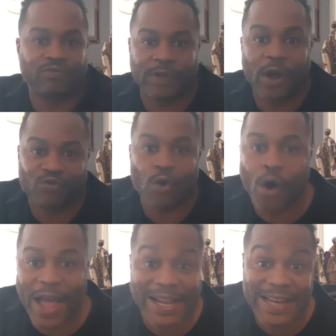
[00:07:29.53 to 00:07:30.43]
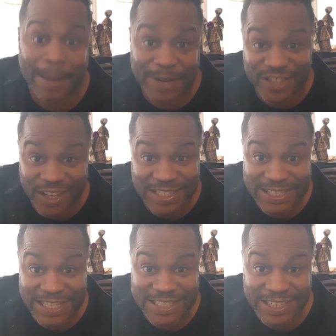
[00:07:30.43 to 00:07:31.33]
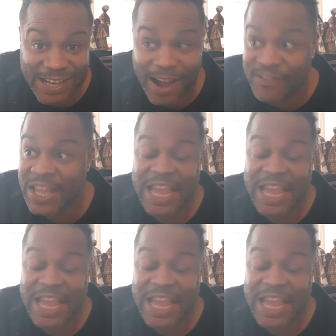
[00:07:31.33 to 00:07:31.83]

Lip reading: raw economic justice is enough.